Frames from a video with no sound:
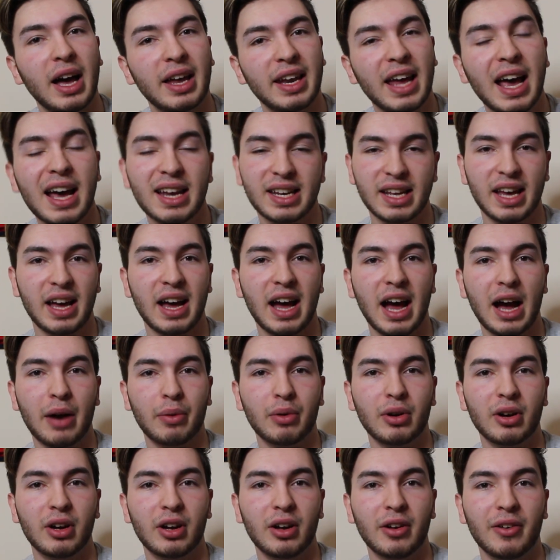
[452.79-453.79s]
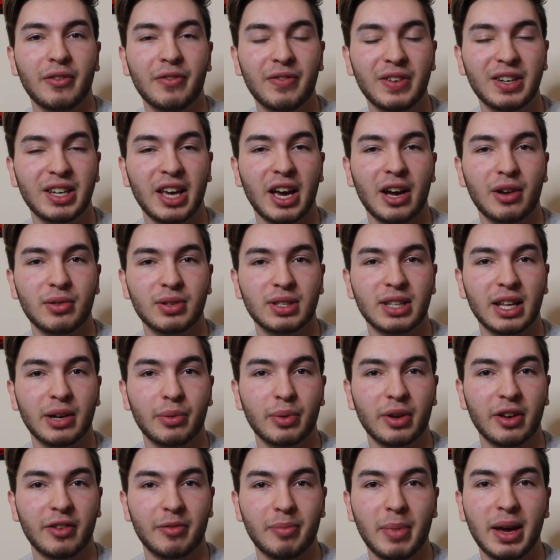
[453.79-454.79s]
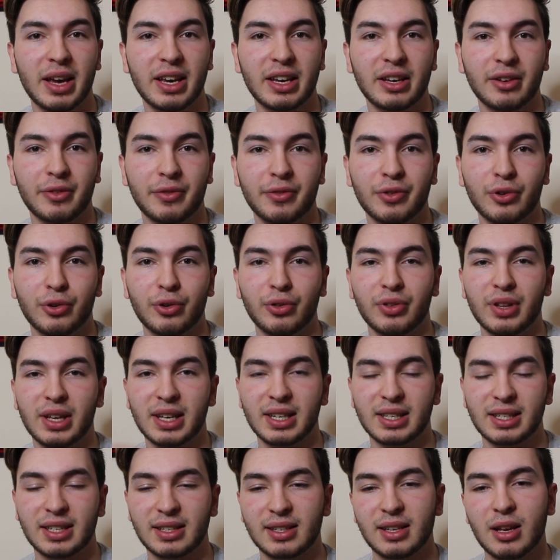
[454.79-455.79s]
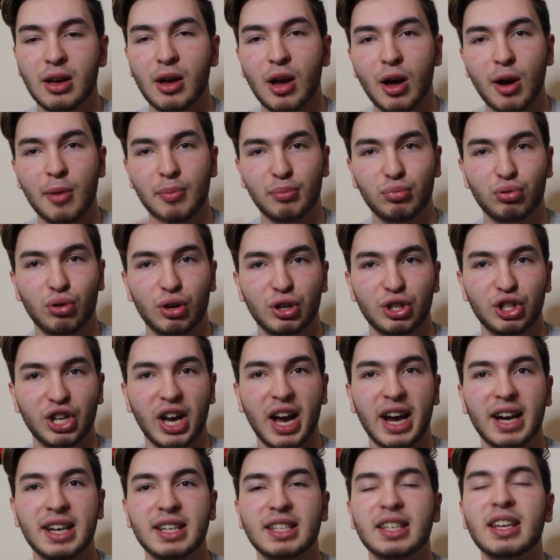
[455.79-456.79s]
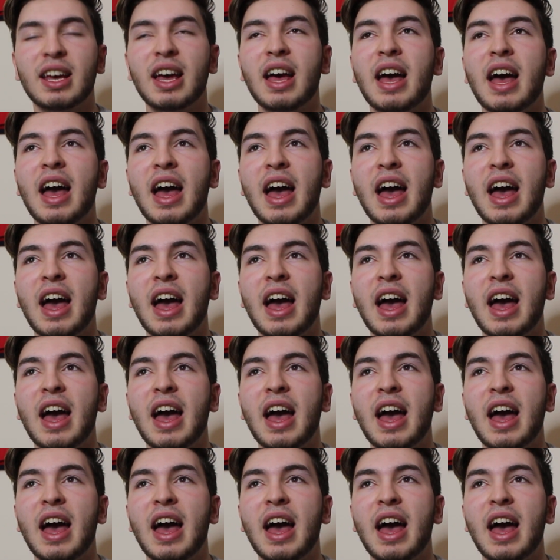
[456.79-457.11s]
and edit our videos that we're making for this project.